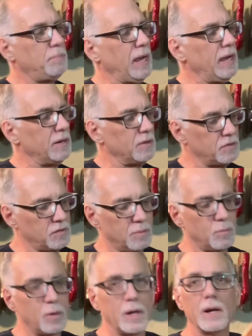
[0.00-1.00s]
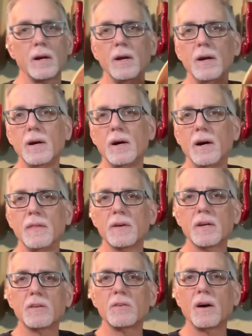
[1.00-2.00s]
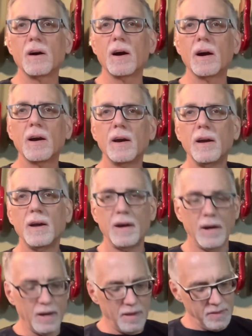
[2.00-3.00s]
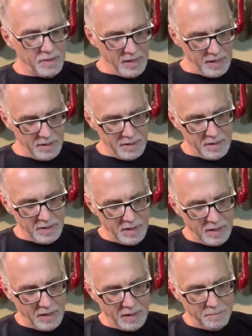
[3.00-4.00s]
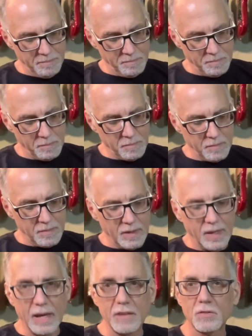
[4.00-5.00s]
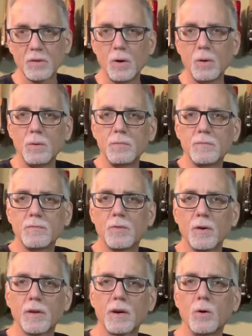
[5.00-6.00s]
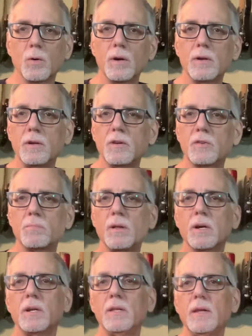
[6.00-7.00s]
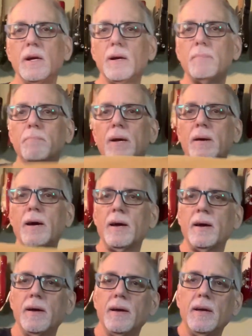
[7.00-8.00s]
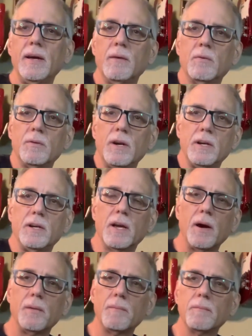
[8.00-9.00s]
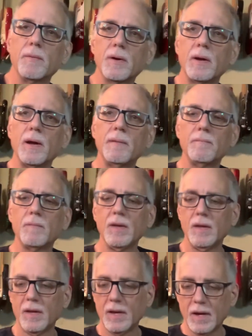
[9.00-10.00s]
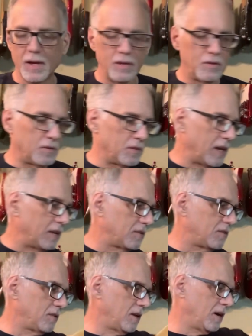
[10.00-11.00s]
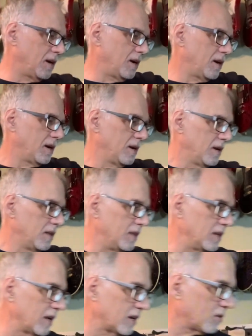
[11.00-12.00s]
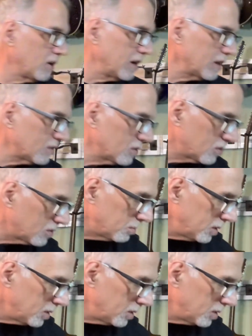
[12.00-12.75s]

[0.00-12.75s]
panel somewhere on the guitar that has the hole for the cord. You just plug it in there, and we're ready to go. Okay, so that's the electronic system.